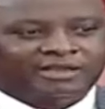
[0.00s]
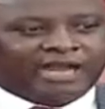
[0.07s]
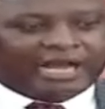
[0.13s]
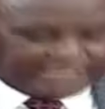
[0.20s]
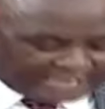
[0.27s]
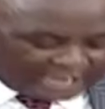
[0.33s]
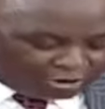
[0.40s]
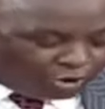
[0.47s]

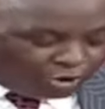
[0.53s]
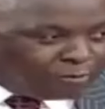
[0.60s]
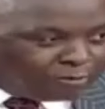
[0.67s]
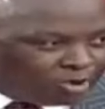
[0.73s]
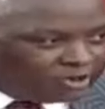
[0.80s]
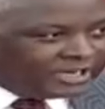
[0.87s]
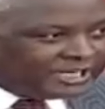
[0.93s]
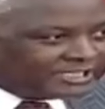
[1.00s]
as a
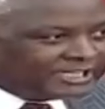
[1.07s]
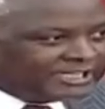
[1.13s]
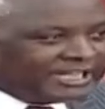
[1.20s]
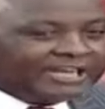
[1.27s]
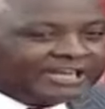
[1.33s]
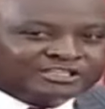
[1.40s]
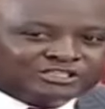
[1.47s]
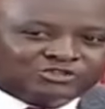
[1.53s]
community
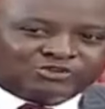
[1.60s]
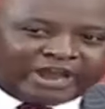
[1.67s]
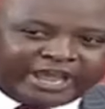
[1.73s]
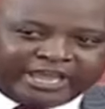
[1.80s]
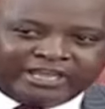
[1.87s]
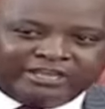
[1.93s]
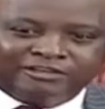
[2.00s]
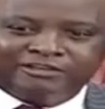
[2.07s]
that is
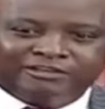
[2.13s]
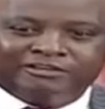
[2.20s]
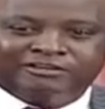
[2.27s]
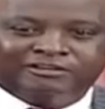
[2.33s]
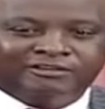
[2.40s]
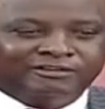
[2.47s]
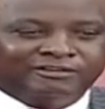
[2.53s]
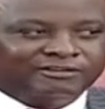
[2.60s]
trying
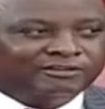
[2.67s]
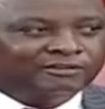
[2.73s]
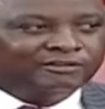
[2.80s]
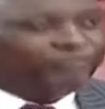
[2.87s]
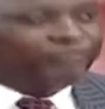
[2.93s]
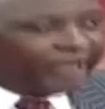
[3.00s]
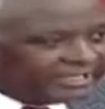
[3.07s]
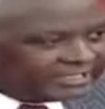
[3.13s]

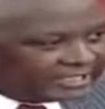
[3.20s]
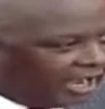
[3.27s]
to fight